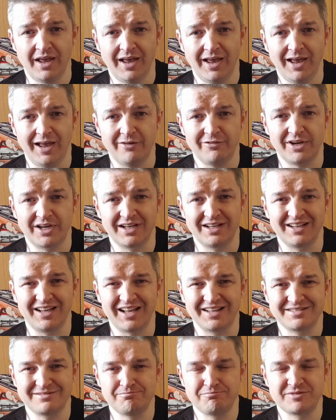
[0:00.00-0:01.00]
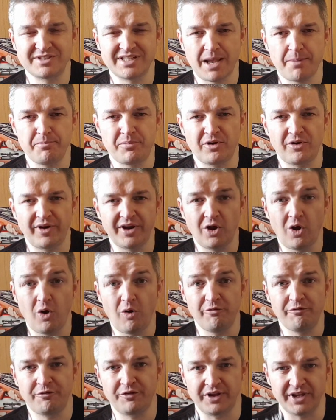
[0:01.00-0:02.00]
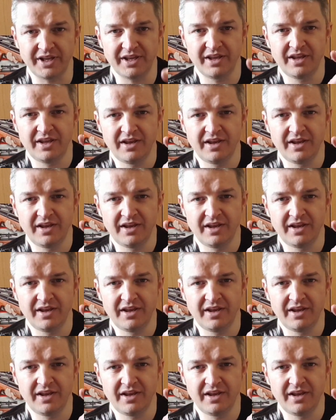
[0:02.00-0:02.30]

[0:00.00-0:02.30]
I've had a temporary, hopefully